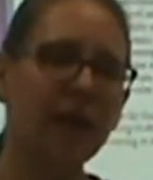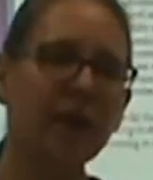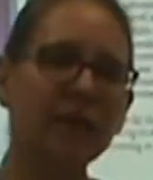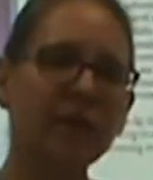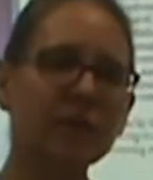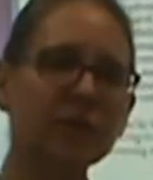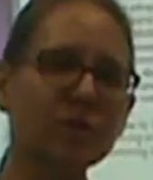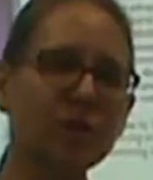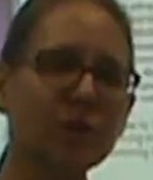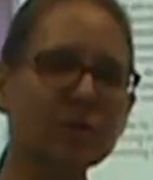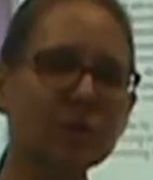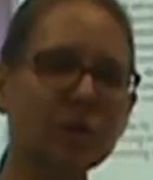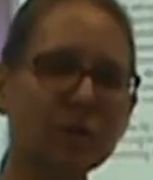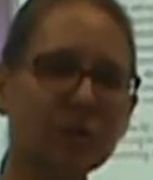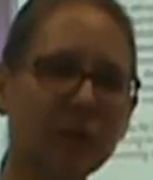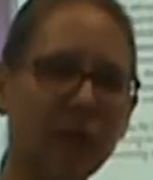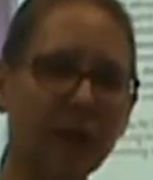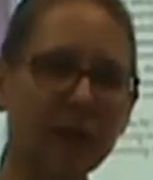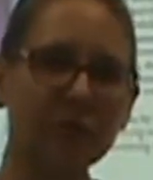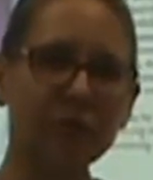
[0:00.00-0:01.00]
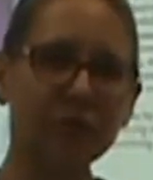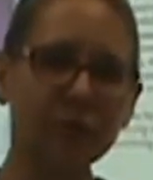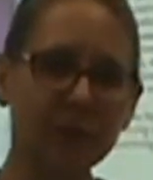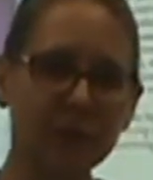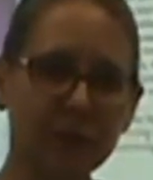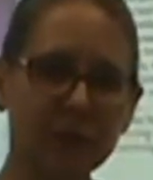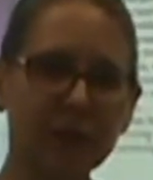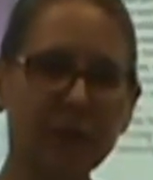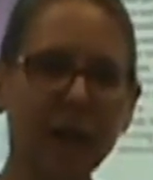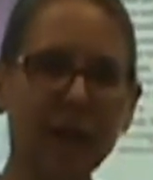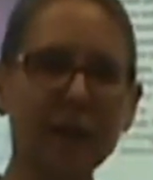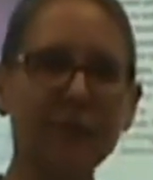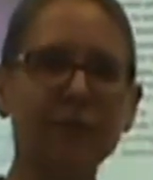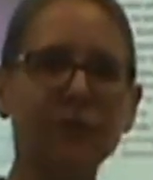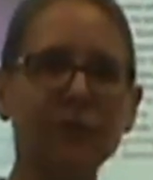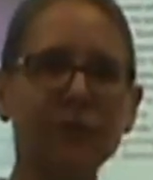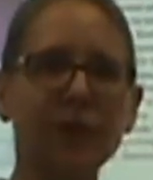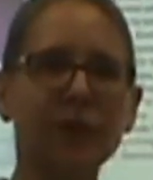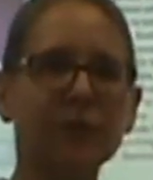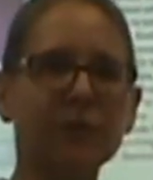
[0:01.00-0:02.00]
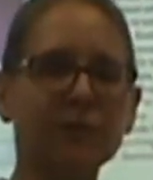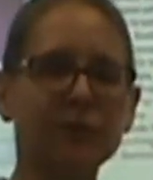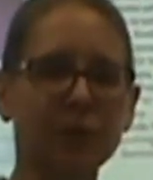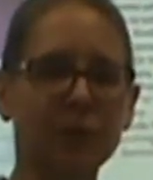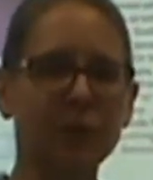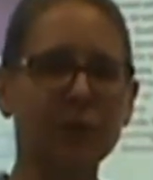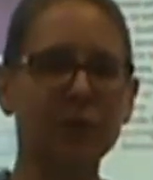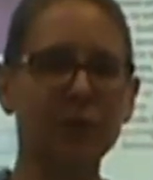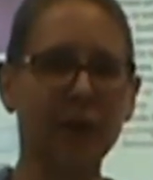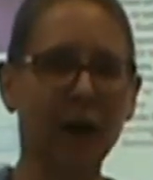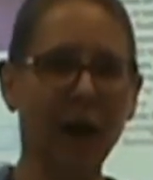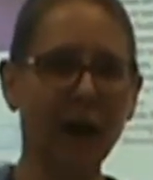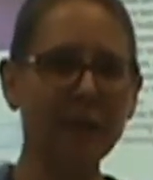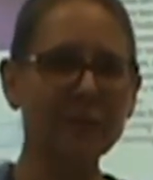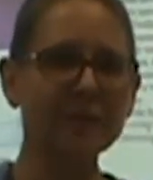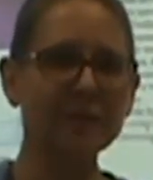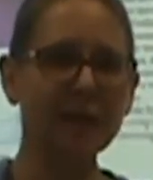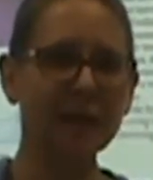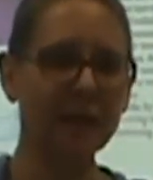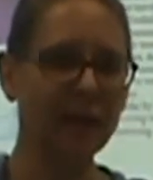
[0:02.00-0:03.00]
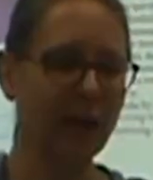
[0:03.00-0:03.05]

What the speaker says: There's also a lot of real-life photographs and